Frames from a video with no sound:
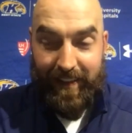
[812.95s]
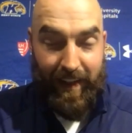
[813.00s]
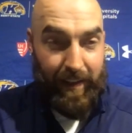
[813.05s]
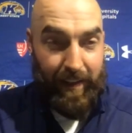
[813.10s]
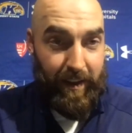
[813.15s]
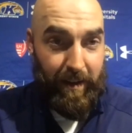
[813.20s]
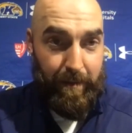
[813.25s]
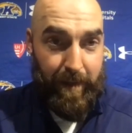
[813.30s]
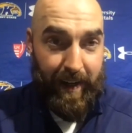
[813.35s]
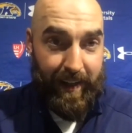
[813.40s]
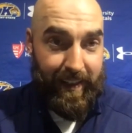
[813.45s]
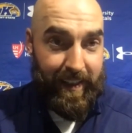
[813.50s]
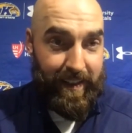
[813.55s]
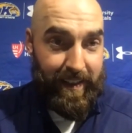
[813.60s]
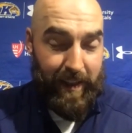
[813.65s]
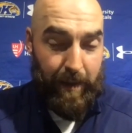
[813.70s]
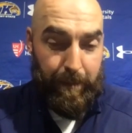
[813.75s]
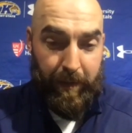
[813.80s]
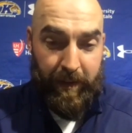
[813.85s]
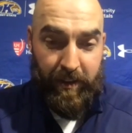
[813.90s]
I love my kids.
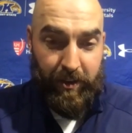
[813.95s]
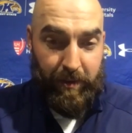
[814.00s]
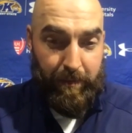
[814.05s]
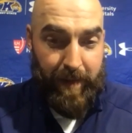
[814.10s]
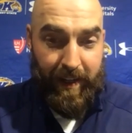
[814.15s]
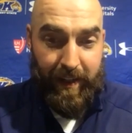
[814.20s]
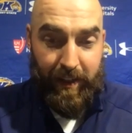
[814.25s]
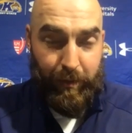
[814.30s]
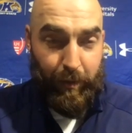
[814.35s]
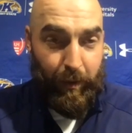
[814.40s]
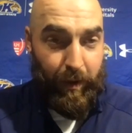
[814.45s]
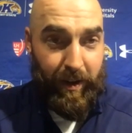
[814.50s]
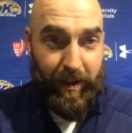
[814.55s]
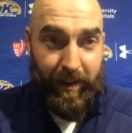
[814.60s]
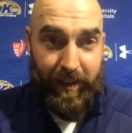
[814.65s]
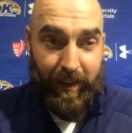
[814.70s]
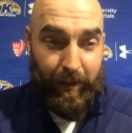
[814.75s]
They put in tremendous work,